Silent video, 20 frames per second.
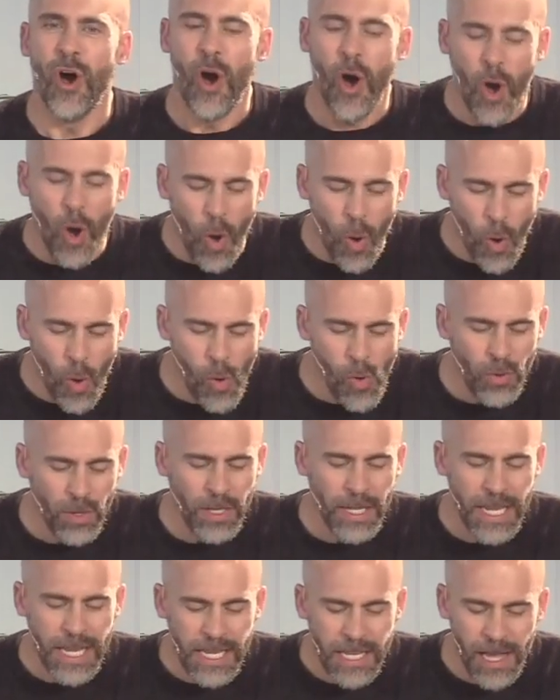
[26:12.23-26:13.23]

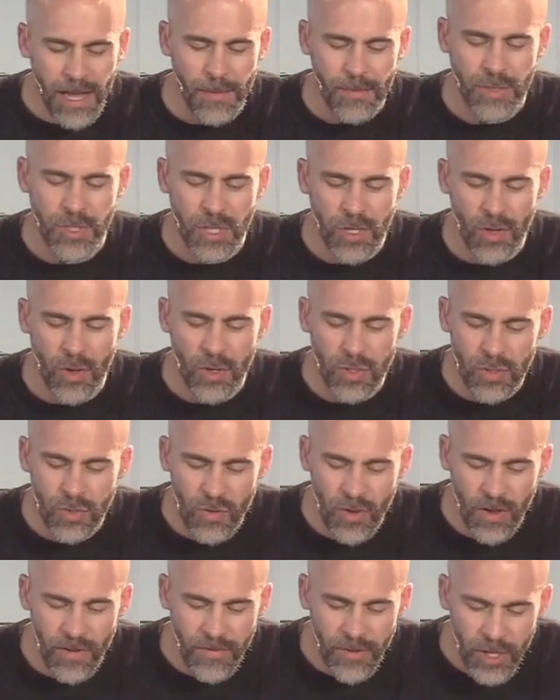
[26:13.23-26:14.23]
only comes to those
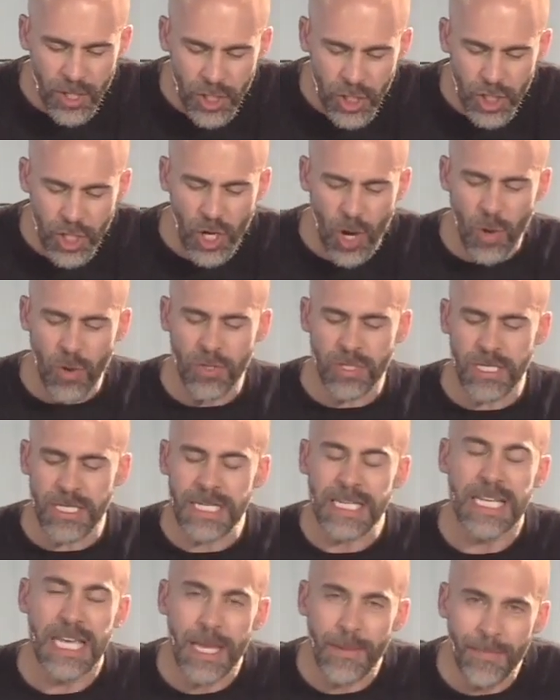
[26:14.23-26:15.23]
who have chosen
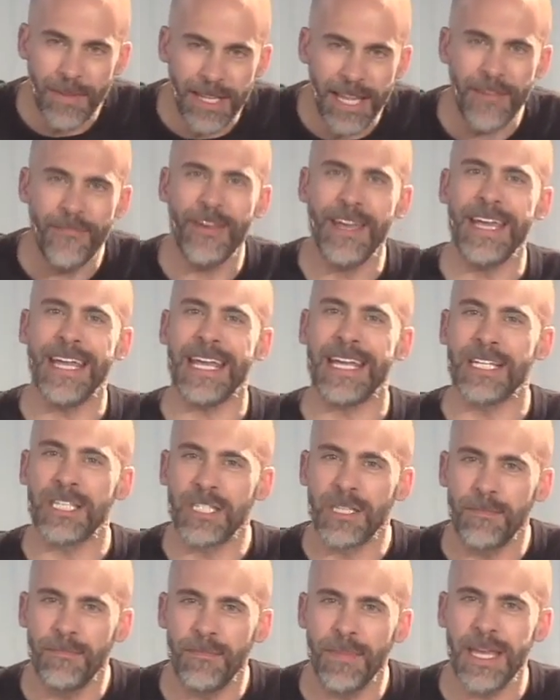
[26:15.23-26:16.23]
to keep living and
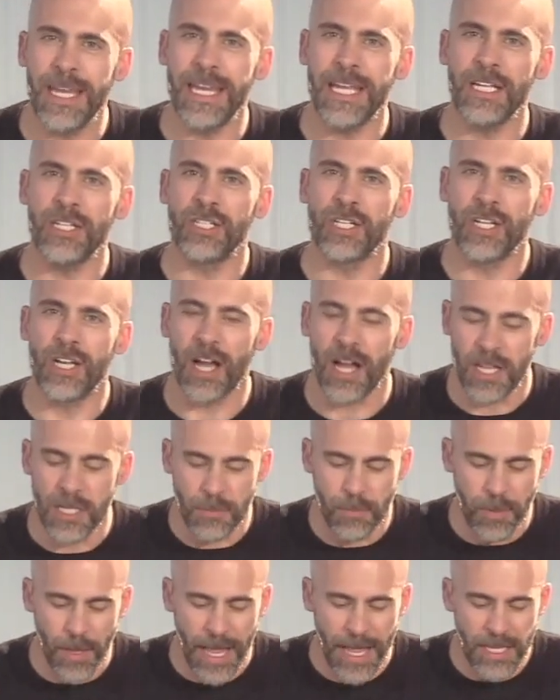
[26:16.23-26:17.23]
submitting to
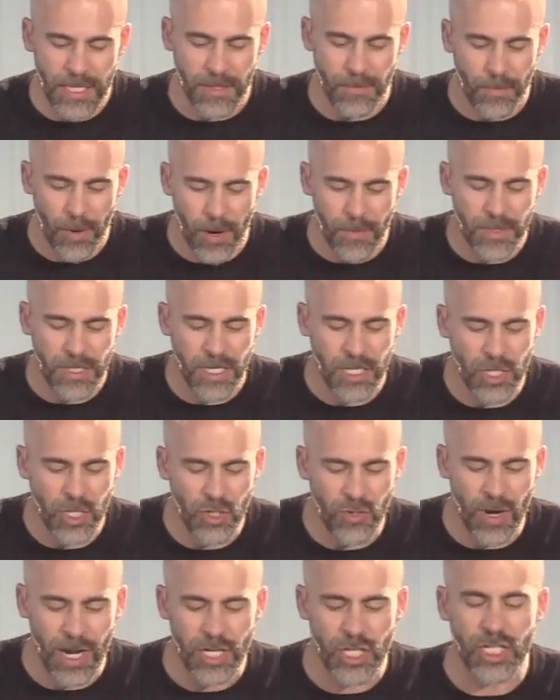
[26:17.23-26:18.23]
God's plans and purposes and
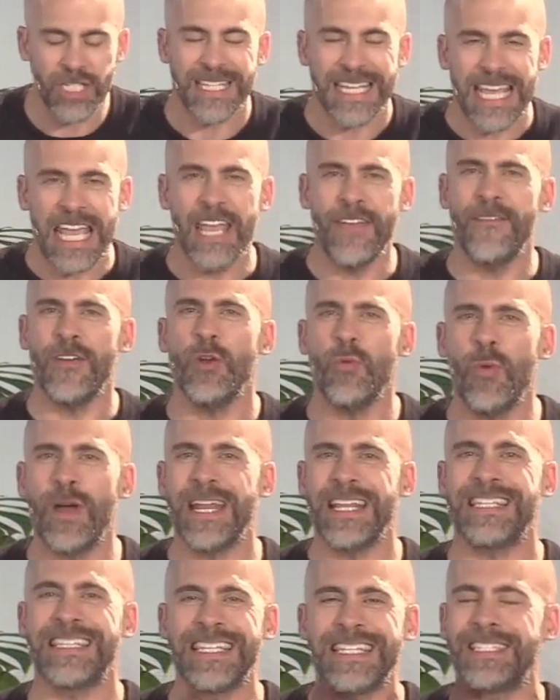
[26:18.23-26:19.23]
directions, even
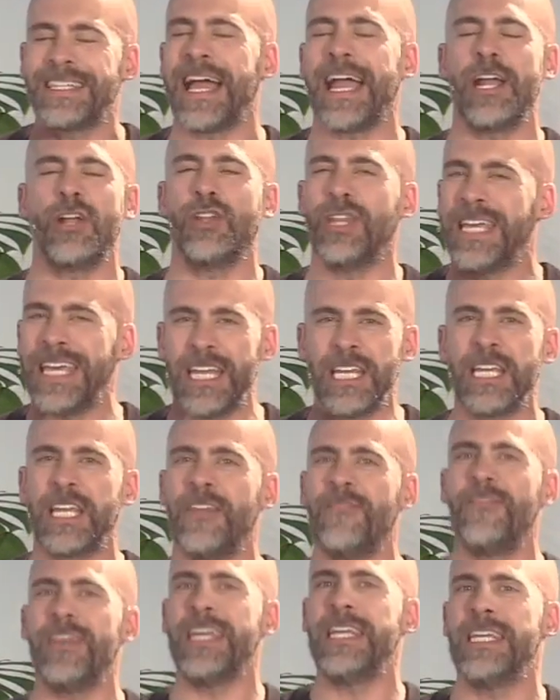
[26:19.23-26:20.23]
when it's entirely
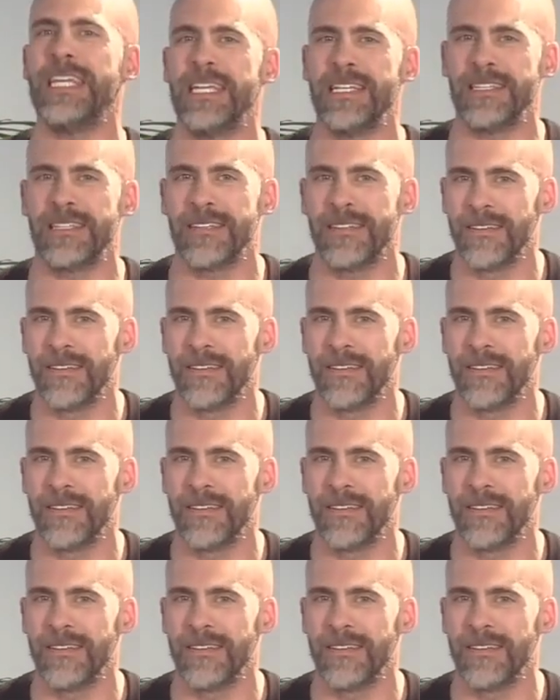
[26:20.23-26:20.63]
inconvenient.